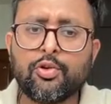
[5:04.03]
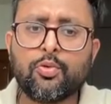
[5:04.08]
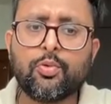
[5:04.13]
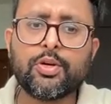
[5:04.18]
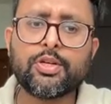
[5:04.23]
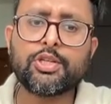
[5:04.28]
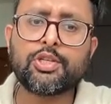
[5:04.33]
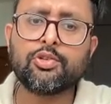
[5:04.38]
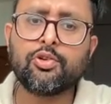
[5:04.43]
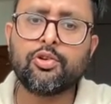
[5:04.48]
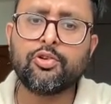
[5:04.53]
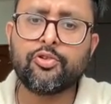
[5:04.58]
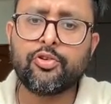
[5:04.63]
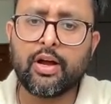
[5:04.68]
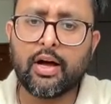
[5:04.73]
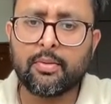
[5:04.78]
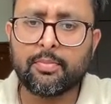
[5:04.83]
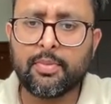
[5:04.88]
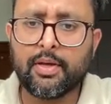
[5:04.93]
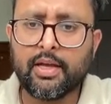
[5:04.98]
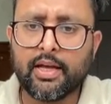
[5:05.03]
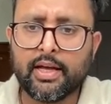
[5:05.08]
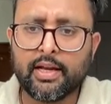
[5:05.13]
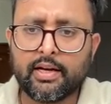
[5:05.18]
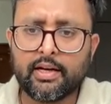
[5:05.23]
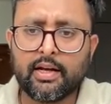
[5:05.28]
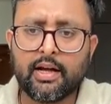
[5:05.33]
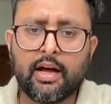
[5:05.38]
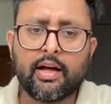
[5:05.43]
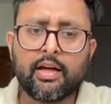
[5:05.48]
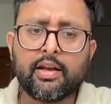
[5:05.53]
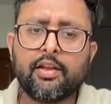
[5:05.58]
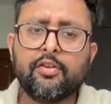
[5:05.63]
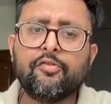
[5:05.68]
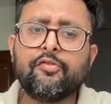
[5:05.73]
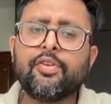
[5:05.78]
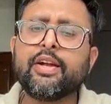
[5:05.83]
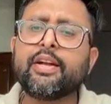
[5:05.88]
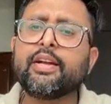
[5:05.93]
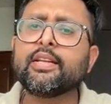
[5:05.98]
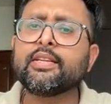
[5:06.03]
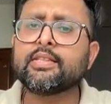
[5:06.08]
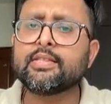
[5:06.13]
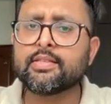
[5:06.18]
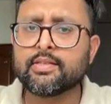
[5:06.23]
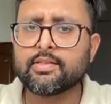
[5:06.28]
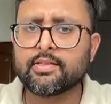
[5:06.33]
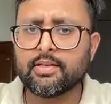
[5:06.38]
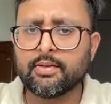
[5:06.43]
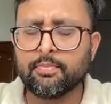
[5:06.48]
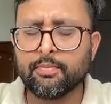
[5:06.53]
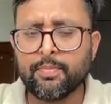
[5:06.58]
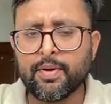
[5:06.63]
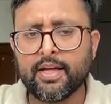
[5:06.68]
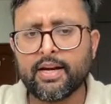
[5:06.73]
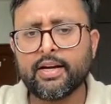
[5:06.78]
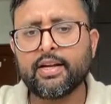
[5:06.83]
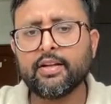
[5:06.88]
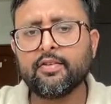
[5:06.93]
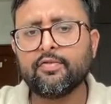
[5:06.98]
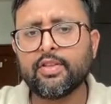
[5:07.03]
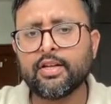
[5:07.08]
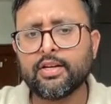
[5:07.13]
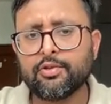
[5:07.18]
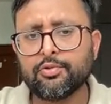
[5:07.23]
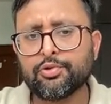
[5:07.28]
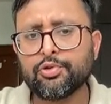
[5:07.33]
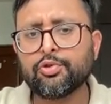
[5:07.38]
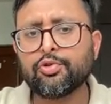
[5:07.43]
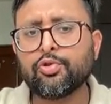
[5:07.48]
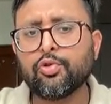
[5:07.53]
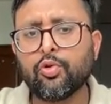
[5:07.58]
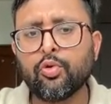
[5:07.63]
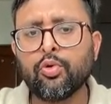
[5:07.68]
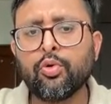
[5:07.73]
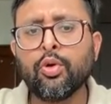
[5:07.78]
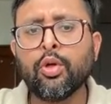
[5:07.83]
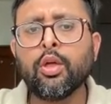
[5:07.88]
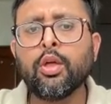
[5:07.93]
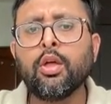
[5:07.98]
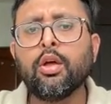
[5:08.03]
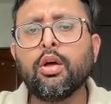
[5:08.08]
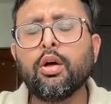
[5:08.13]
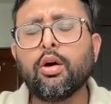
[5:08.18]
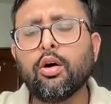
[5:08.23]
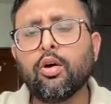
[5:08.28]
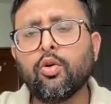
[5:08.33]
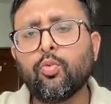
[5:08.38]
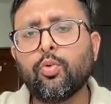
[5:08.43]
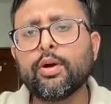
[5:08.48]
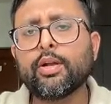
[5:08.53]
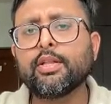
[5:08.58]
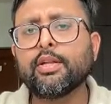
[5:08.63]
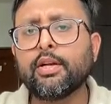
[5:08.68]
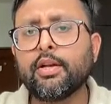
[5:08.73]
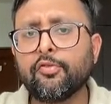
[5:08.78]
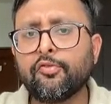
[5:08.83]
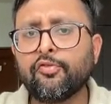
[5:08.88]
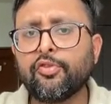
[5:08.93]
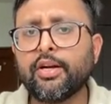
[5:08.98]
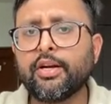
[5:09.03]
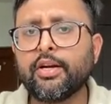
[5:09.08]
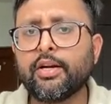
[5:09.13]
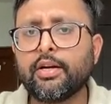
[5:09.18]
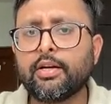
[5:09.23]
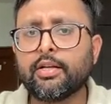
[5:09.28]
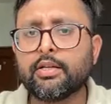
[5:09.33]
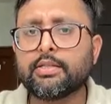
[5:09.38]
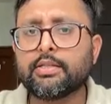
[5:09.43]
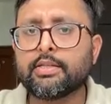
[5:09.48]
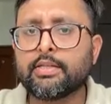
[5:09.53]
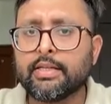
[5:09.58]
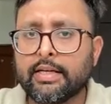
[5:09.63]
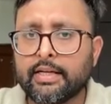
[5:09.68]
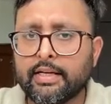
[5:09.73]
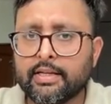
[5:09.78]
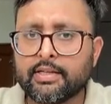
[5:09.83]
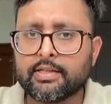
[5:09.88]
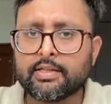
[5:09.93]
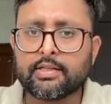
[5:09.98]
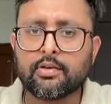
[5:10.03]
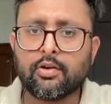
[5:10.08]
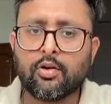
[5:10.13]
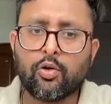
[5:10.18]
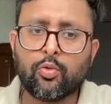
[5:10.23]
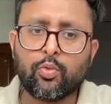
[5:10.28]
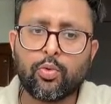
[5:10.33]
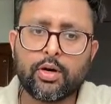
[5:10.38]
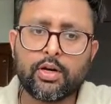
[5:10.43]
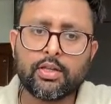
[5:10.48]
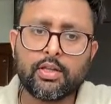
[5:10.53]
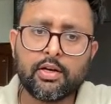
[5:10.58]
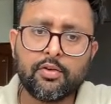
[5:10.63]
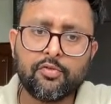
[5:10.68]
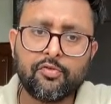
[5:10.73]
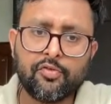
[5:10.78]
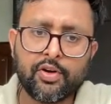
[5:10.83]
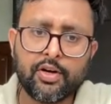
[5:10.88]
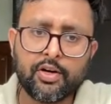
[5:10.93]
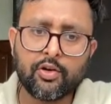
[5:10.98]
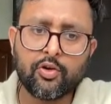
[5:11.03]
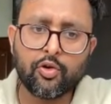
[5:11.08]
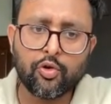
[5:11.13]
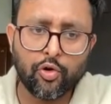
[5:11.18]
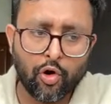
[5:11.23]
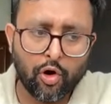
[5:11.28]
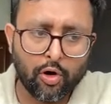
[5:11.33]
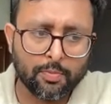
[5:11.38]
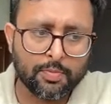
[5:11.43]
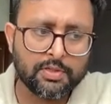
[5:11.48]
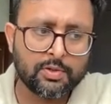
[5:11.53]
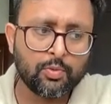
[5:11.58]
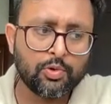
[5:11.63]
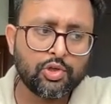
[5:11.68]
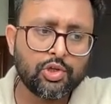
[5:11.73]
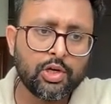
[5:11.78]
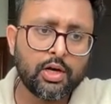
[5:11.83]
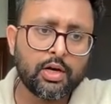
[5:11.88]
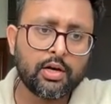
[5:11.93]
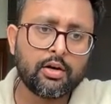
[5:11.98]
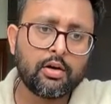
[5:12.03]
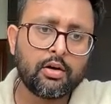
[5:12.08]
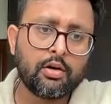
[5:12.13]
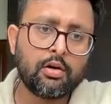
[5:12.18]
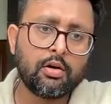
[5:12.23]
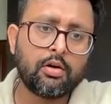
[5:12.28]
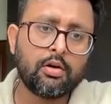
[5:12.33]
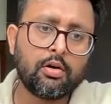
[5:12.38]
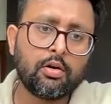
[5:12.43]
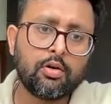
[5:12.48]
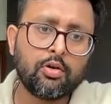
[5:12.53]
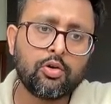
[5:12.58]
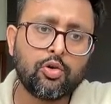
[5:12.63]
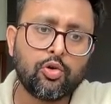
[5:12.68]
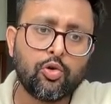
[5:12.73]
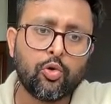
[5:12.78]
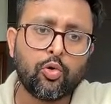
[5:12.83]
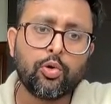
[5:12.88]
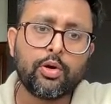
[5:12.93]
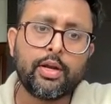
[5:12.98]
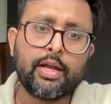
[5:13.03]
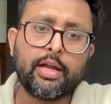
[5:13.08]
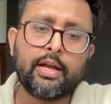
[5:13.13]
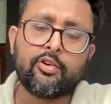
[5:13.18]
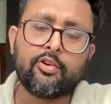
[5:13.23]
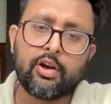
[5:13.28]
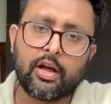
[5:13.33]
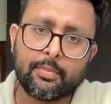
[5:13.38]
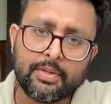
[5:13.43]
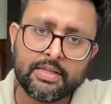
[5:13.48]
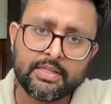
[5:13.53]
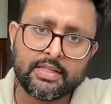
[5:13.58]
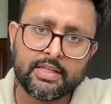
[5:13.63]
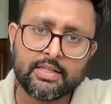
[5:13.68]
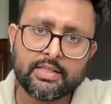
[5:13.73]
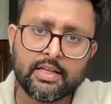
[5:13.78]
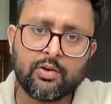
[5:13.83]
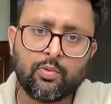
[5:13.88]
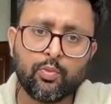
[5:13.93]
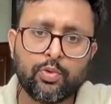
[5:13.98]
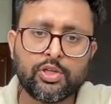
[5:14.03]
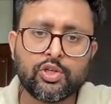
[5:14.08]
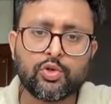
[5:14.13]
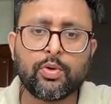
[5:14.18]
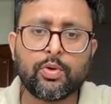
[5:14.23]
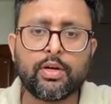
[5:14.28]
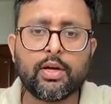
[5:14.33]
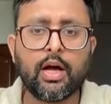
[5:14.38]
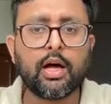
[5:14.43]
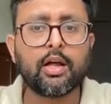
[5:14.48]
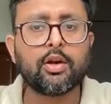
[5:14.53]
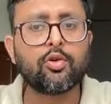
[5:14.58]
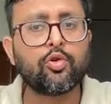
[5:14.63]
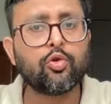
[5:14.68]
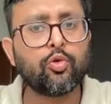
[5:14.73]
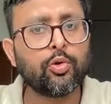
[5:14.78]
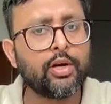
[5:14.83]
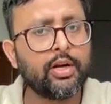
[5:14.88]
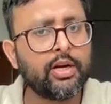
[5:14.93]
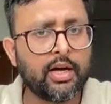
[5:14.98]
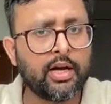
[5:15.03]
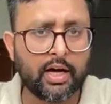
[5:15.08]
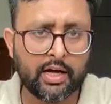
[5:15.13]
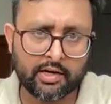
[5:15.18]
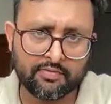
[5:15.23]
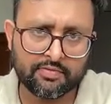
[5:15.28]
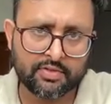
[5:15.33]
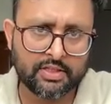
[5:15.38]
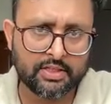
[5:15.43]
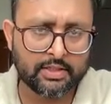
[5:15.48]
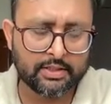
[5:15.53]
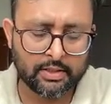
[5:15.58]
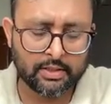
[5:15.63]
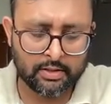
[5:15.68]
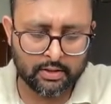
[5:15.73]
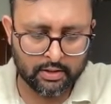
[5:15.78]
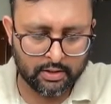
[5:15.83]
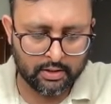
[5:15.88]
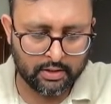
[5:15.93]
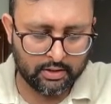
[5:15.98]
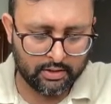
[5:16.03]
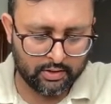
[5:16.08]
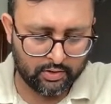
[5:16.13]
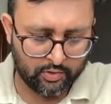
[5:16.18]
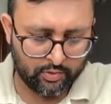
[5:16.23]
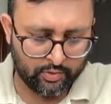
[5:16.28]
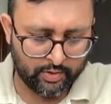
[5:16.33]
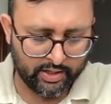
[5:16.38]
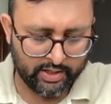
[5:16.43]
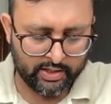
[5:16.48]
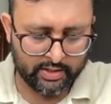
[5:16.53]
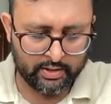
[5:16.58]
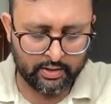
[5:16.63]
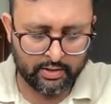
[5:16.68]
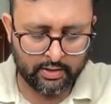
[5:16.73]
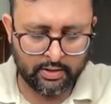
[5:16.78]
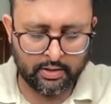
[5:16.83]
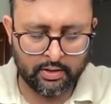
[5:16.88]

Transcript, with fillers: you the question on Rabi and Kharif, it is imperative that you should know uh, what are the different seeds or what are the different crops which are uh, grown in Rabi season, which one are grown in Kharif season, right?